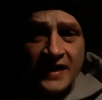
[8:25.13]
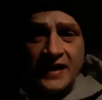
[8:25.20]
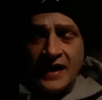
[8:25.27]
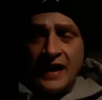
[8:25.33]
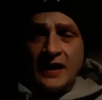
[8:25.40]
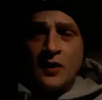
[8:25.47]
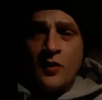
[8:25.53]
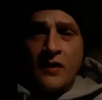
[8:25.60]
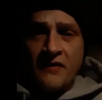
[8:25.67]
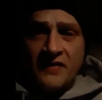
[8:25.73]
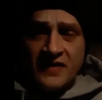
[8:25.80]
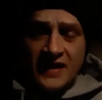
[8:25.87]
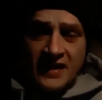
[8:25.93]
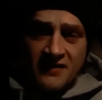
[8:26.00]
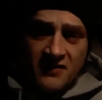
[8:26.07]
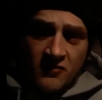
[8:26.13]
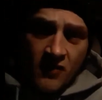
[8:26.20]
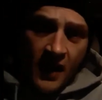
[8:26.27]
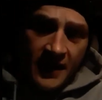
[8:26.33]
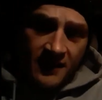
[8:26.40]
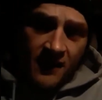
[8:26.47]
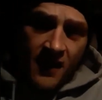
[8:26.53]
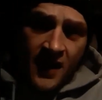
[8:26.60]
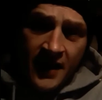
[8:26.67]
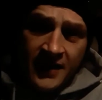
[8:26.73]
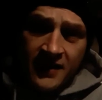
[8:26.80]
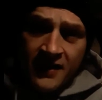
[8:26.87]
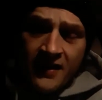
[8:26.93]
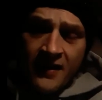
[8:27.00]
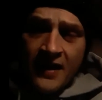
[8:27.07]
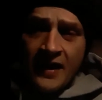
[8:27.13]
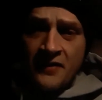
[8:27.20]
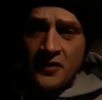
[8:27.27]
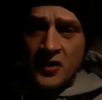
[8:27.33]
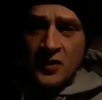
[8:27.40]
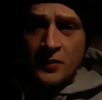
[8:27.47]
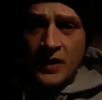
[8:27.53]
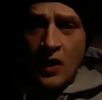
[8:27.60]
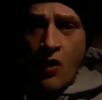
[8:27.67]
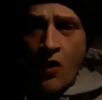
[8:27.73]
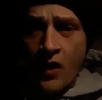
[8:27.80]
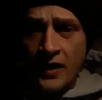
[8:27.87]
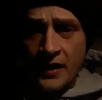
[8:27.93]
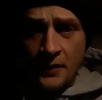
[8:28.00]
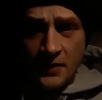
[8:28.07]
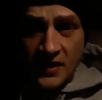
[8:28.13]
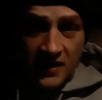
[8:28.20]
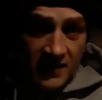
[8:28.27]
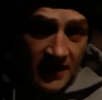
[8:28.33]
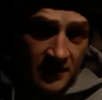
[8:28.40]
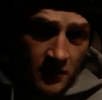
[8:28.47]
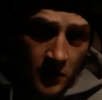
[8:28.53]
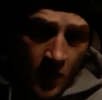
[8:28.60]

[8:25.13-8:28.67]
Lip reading: and I know everything's in the right line and they're going to be on and I'm going to leave them